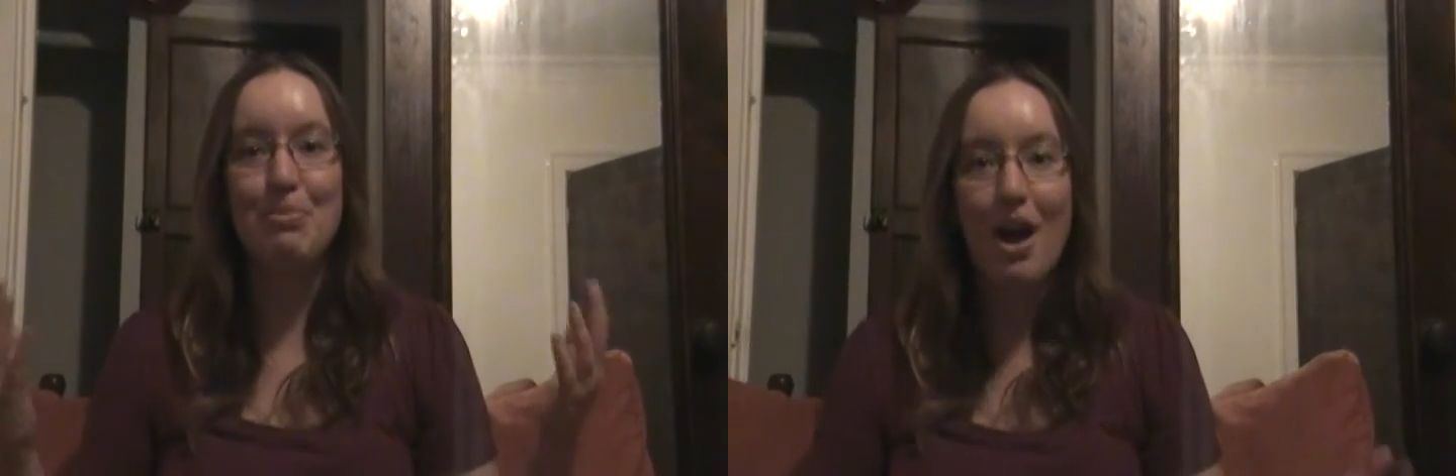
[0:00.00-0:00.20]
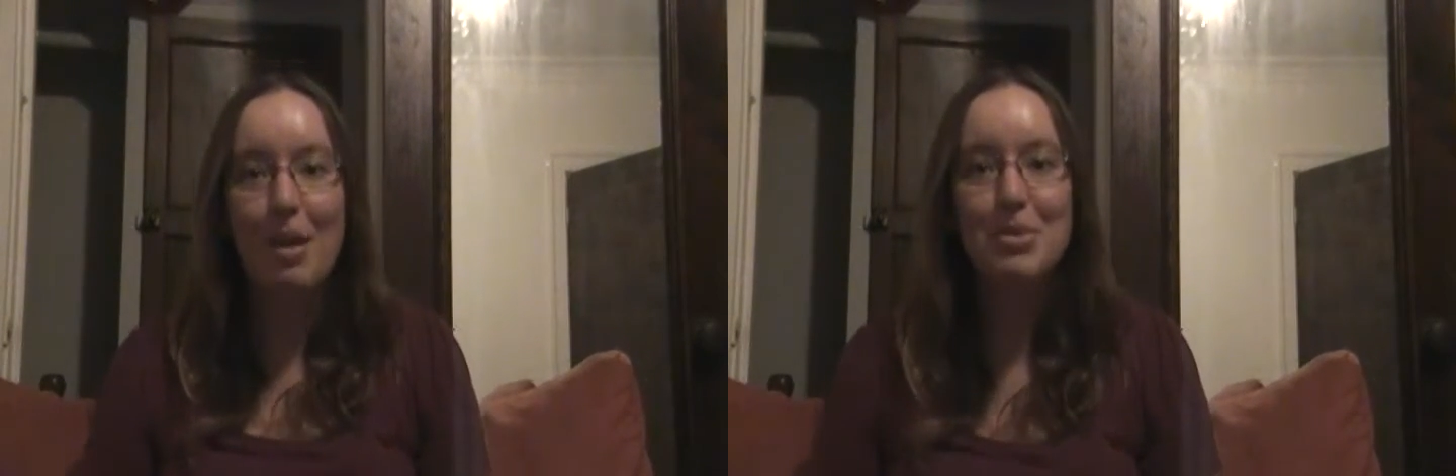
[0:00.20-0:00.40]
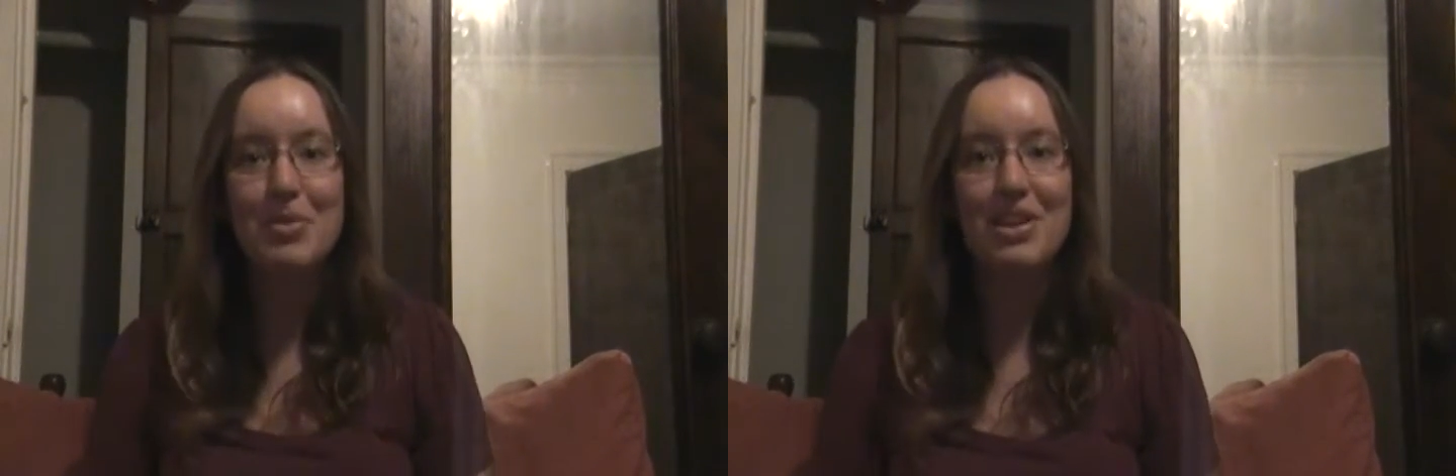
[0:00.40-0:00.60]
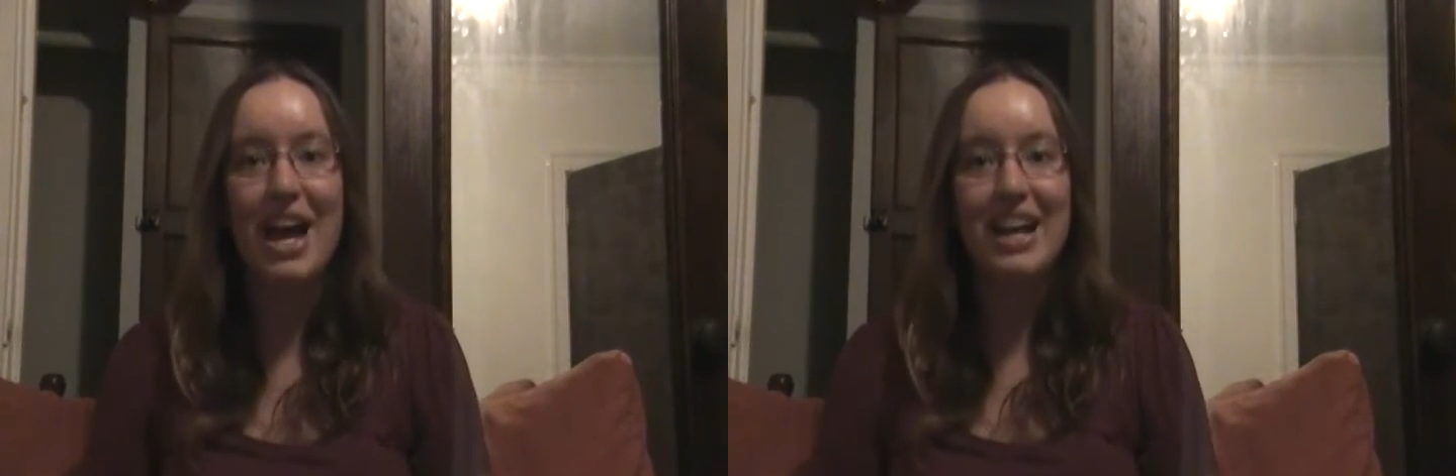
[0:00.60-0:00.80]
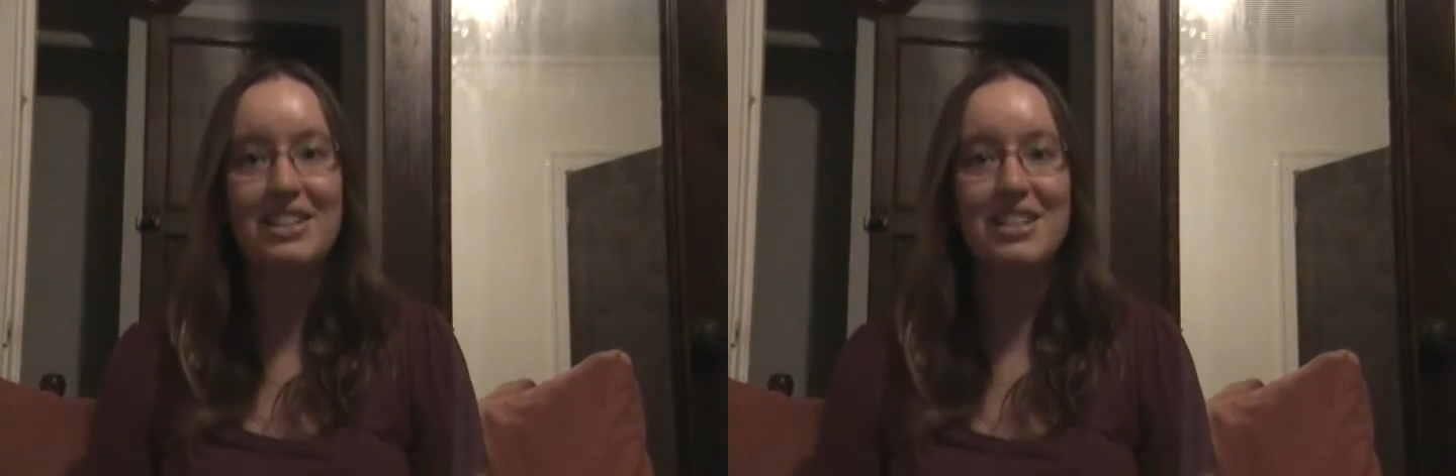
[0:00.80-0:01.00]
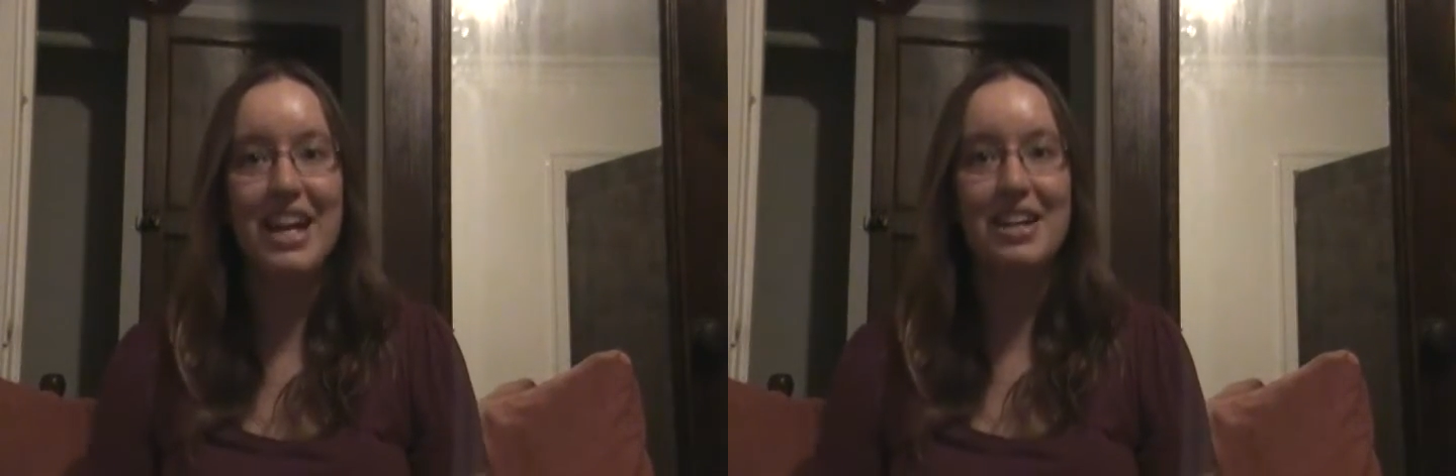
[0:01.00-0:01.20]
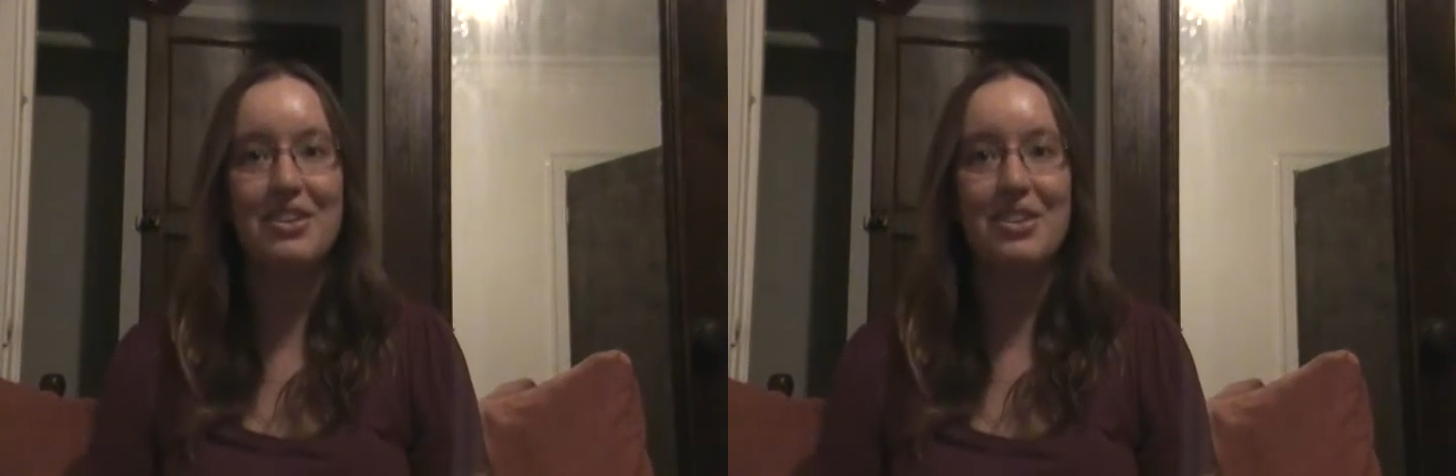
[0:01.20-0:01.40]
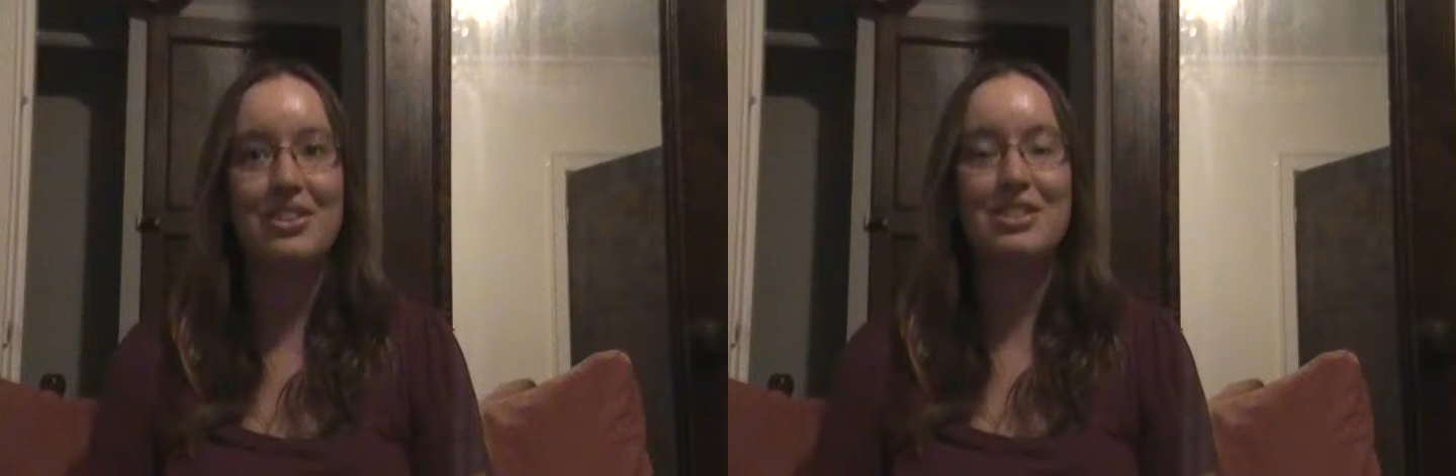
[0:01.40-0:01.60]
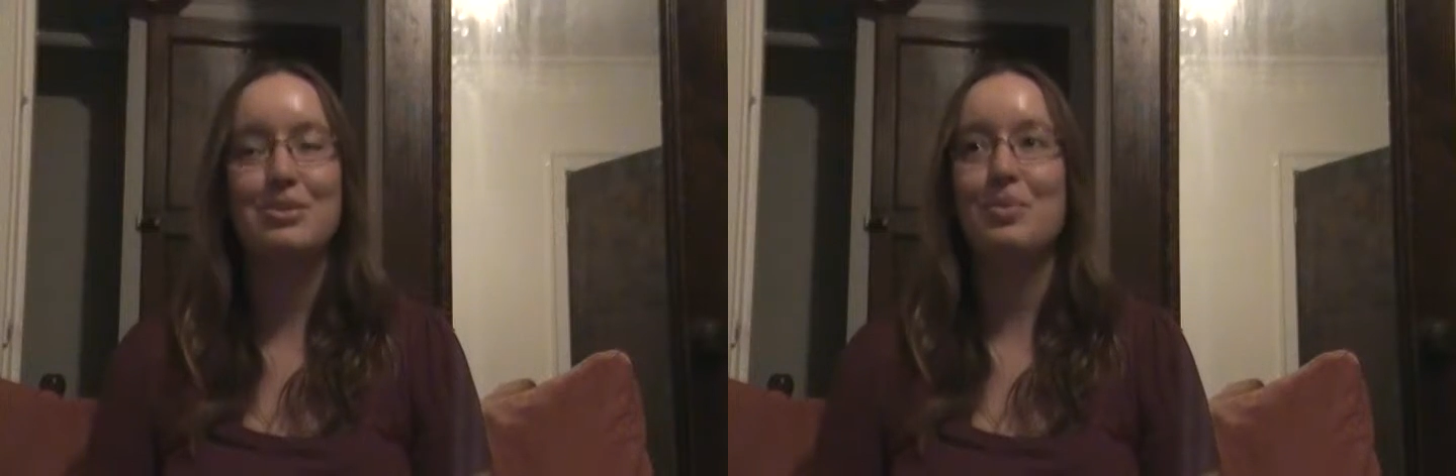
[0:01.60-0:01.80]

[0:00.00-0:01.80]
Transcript: problem with high standards.